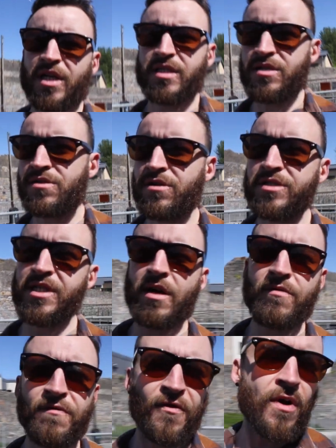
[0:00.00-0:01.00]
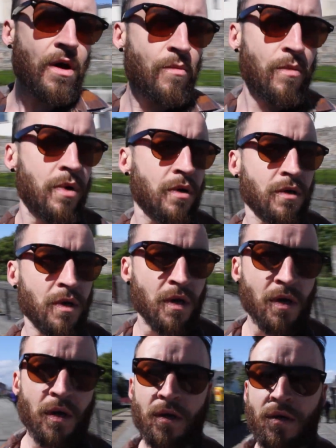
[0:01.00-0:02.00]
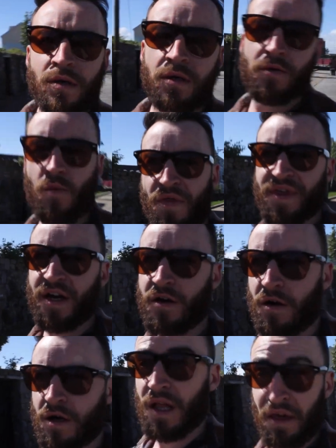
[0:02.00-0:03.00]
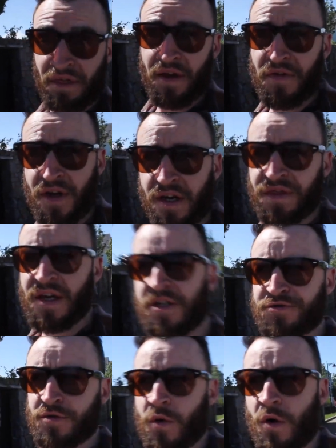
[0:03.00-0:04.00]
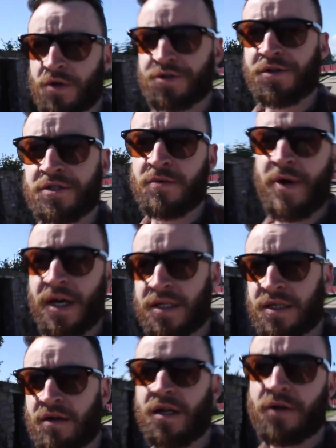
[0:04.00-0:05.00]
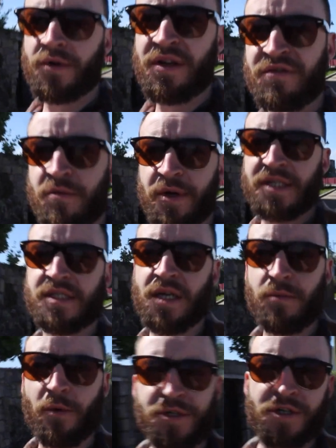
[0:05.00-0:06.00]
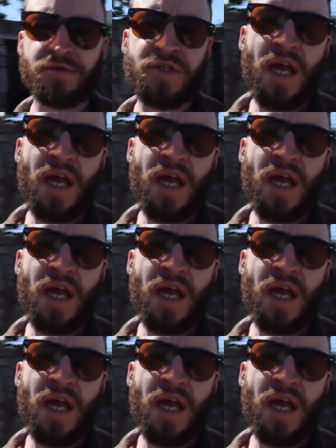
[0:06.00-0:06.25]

Jesse, you go down from what they call, I think, the Cathedral Quarter, to make it sound like we live in a big city, but we don't.